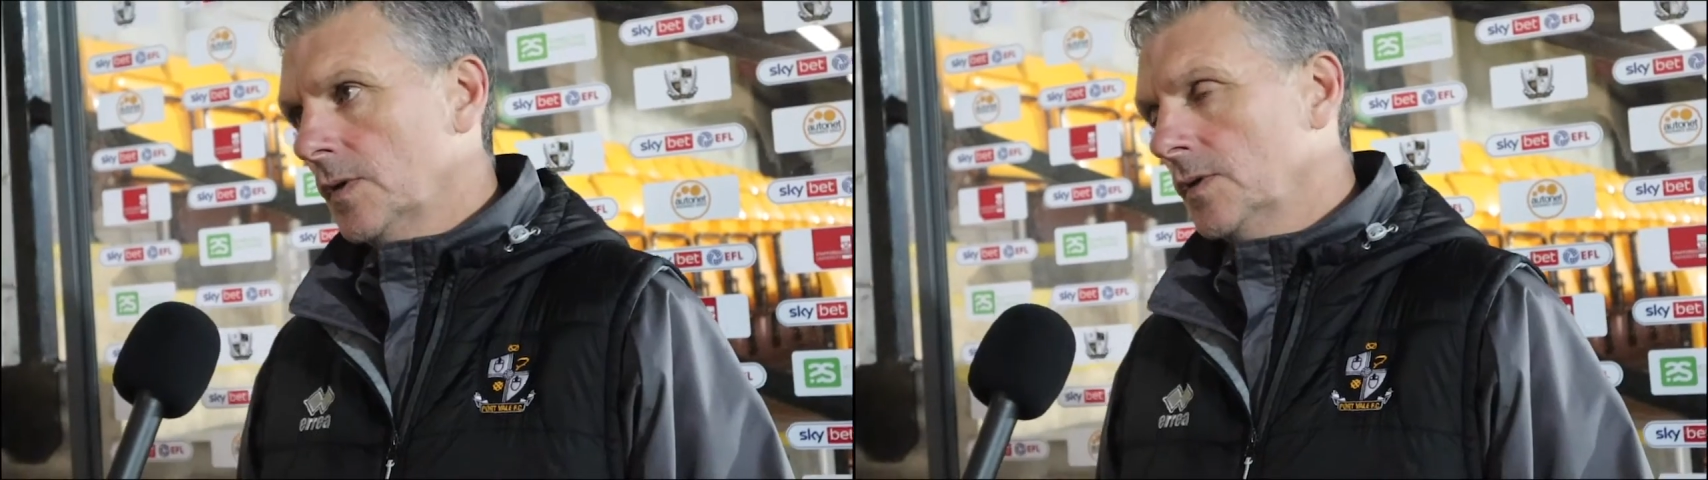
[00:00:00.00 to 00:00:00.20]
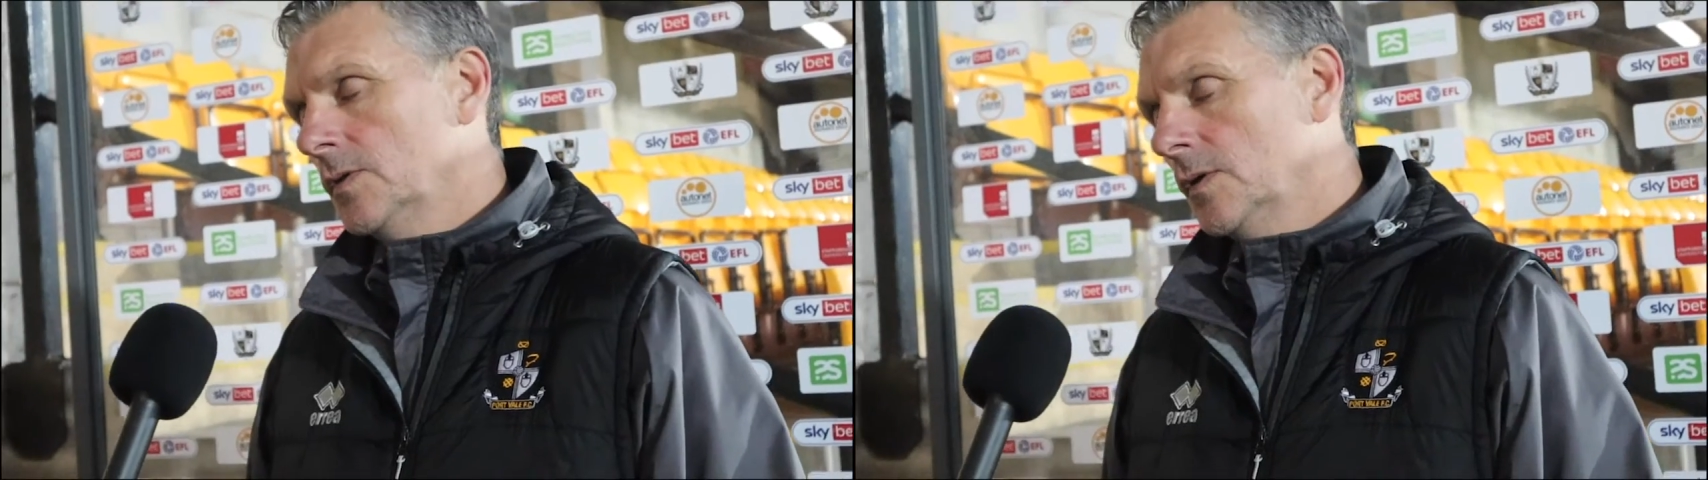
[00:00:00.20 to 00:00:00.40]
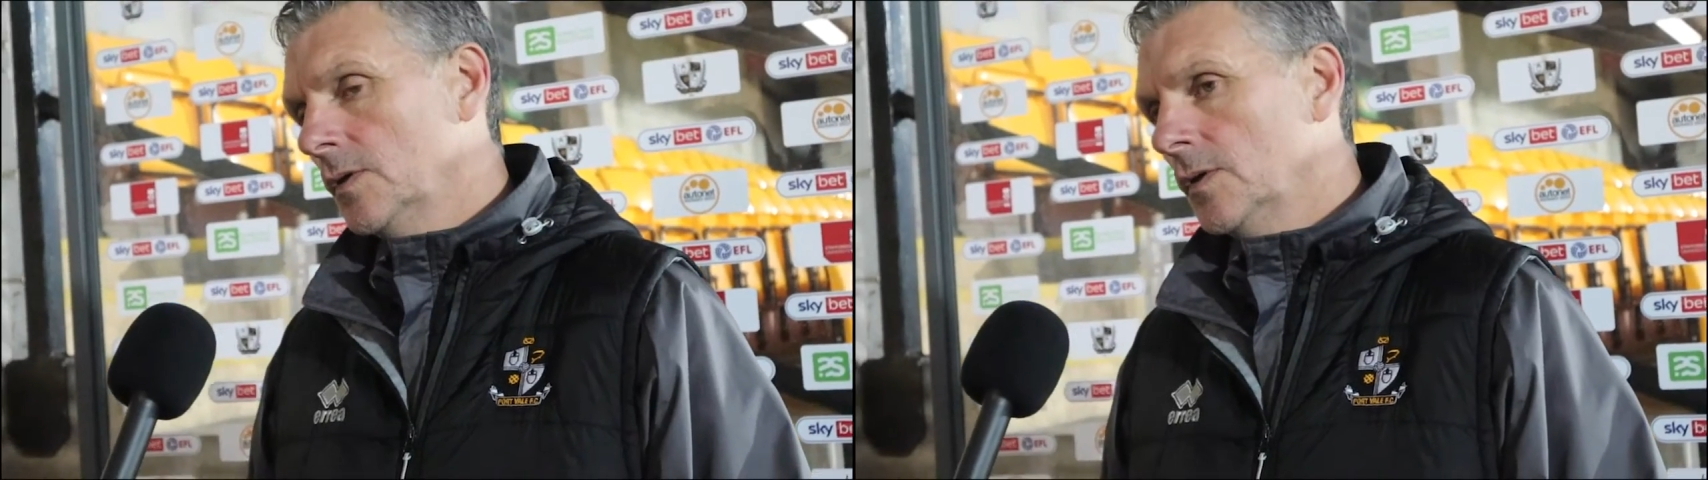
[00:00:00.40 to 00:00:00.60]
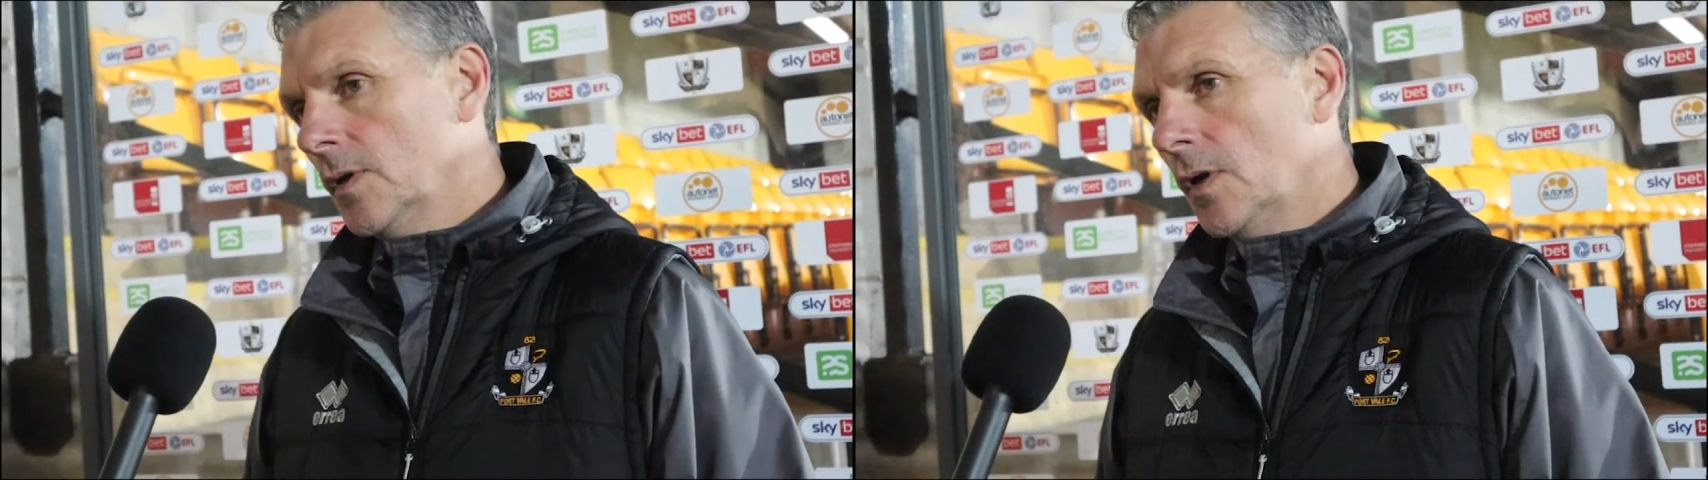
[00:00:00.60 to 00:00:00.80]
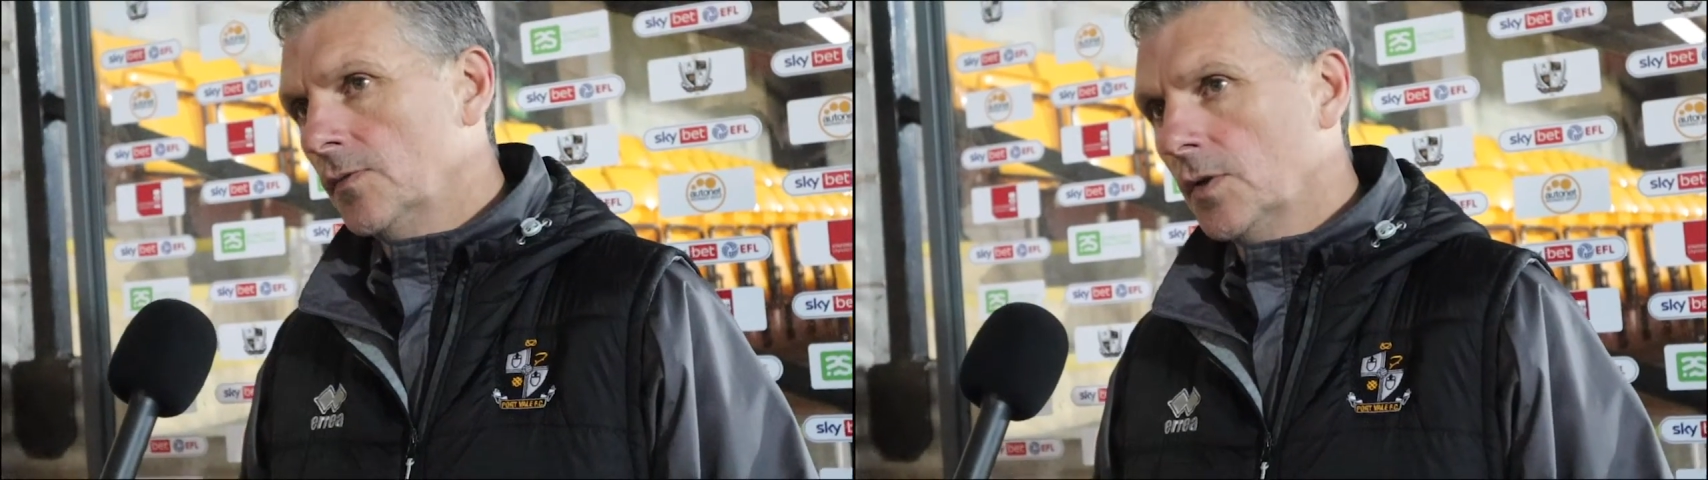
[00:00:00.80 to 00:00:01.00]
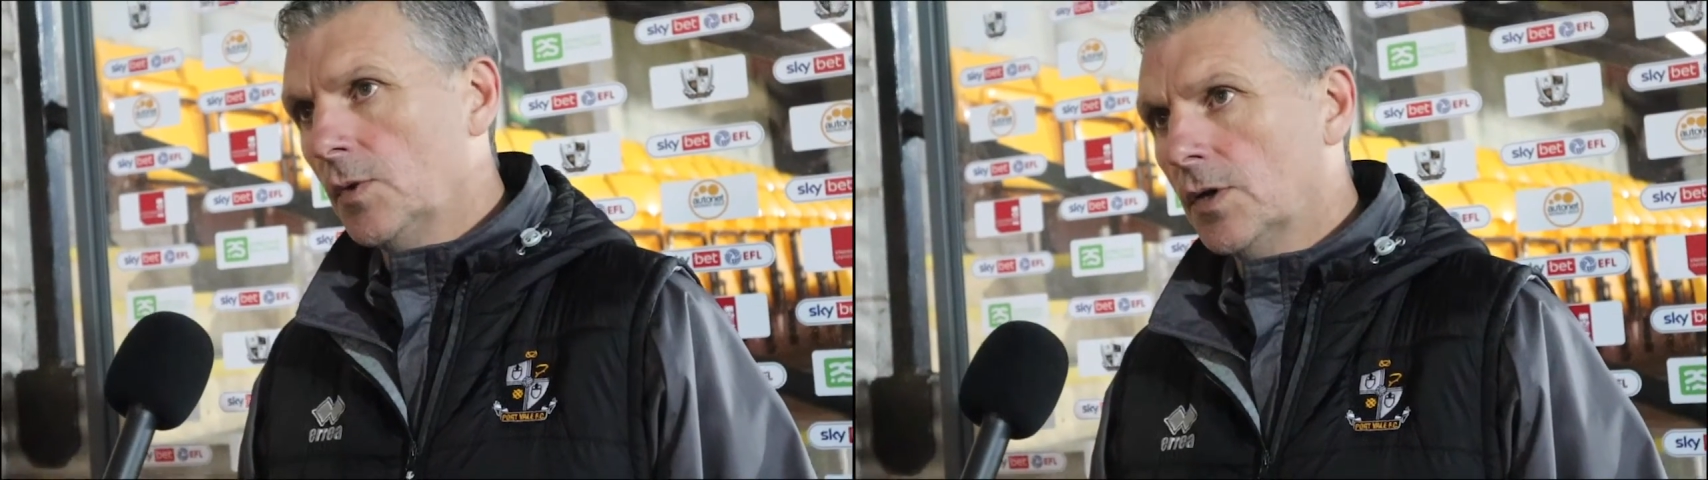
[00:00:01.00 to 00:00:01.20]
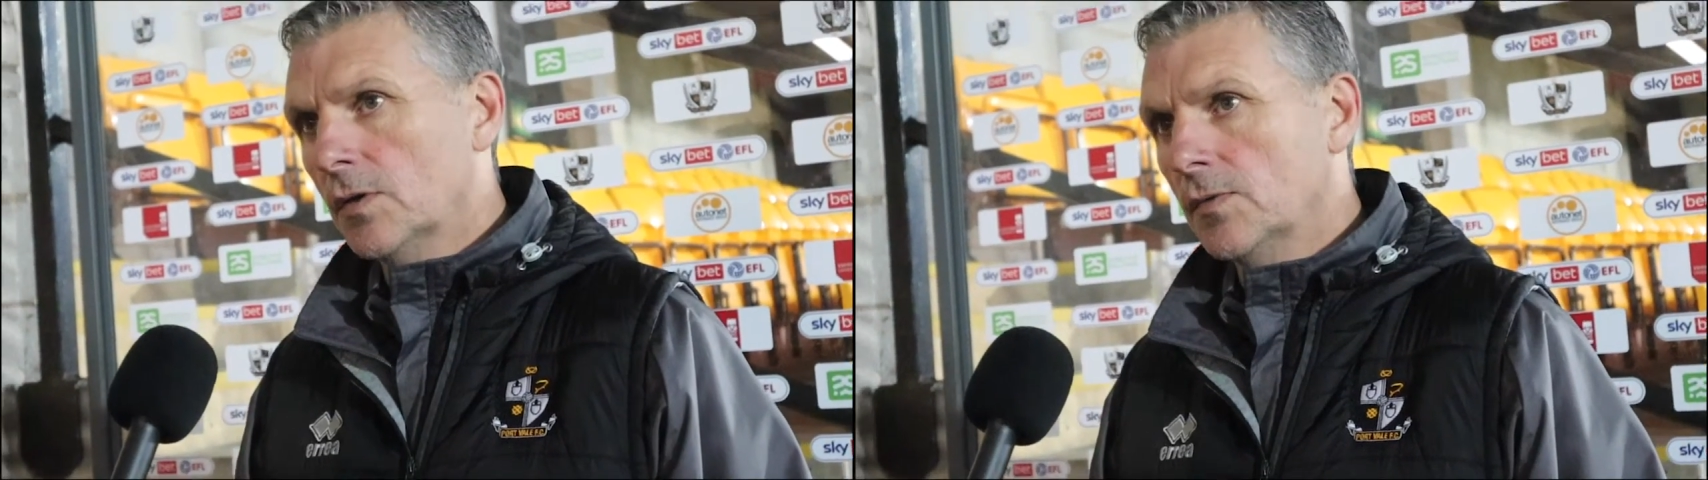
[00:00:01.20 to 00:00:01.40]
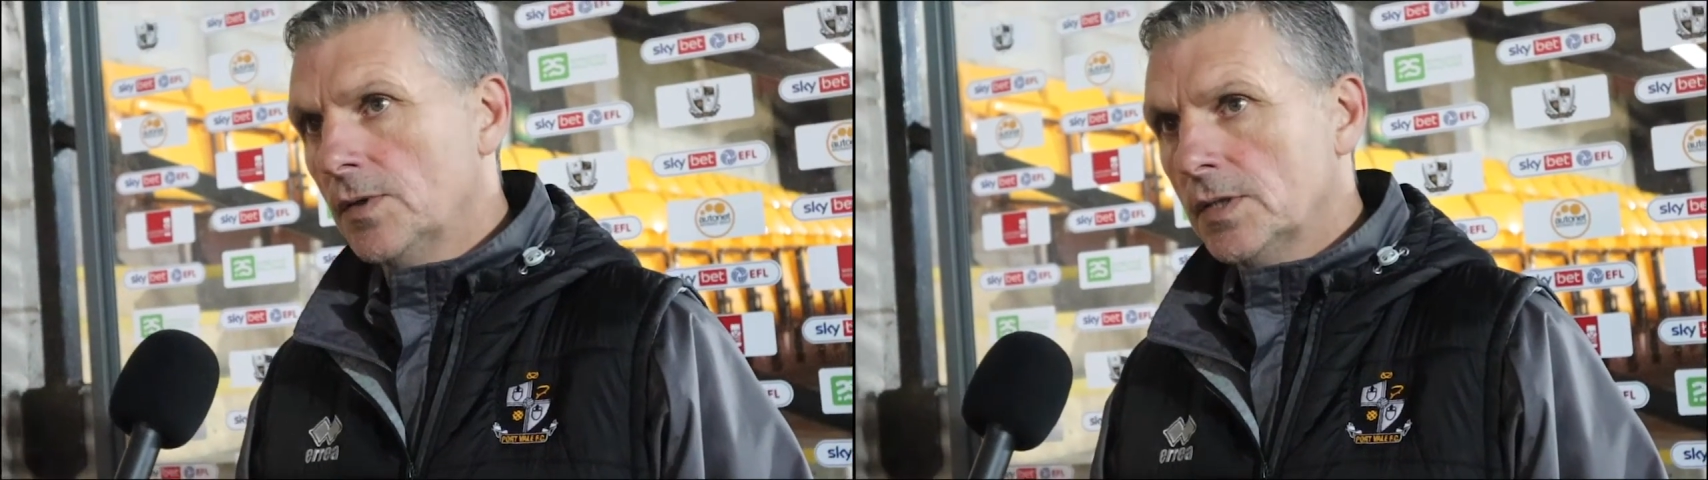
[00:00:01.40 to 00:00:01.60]
and hopefully
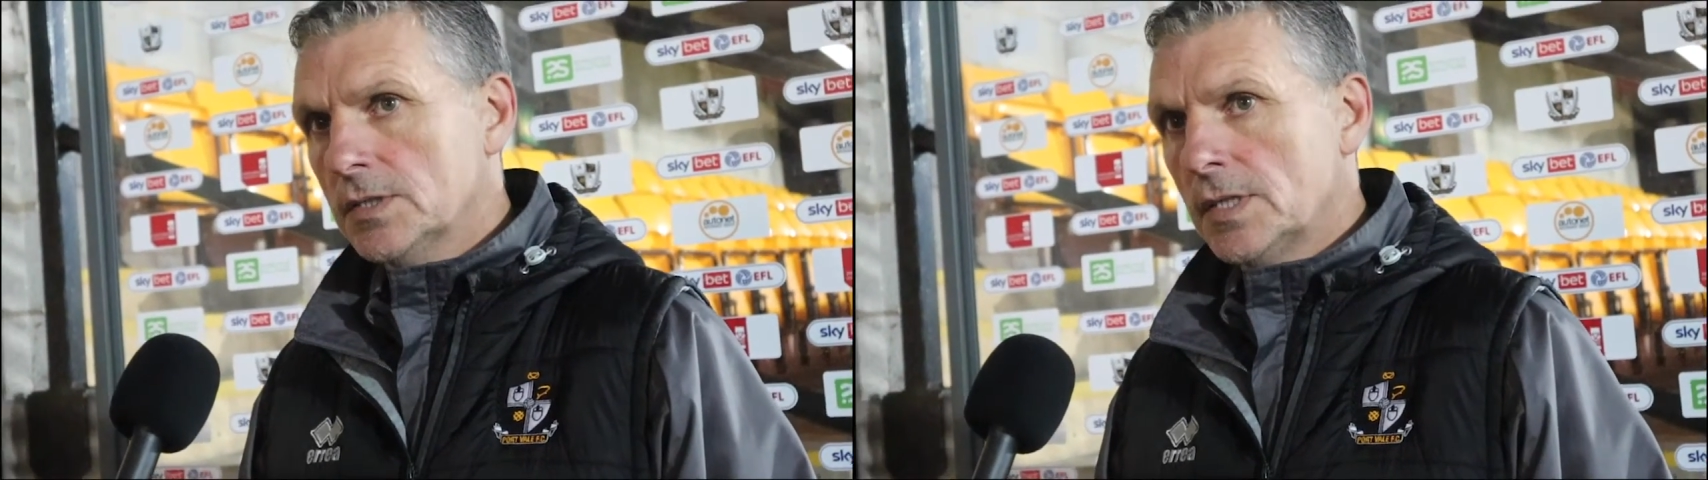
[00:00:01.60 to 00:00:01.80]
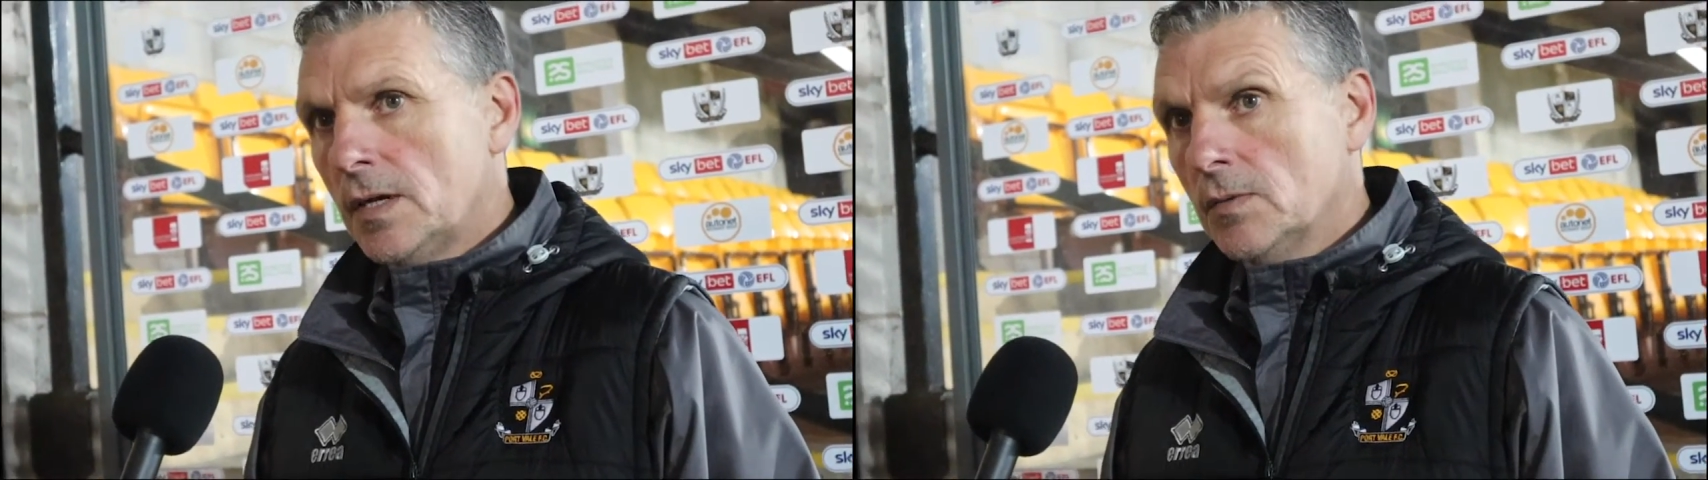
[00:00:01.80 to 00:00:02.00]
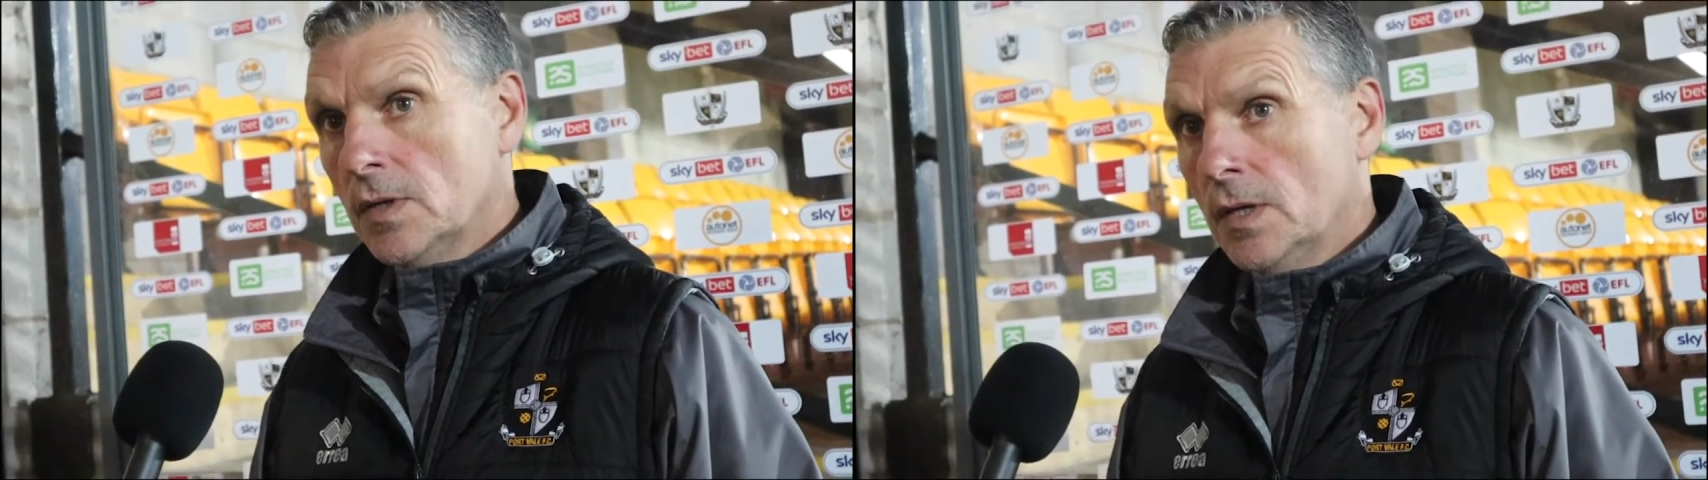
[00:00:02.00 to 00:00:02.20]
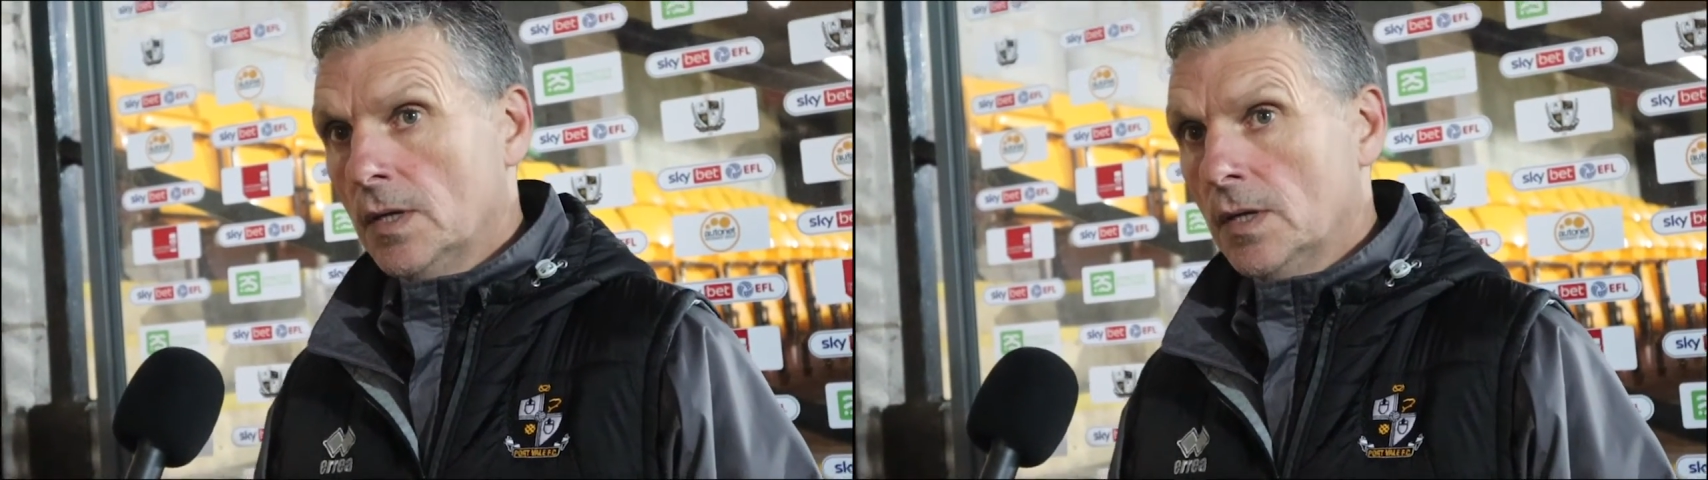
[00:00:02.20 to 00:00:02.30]
work on things now.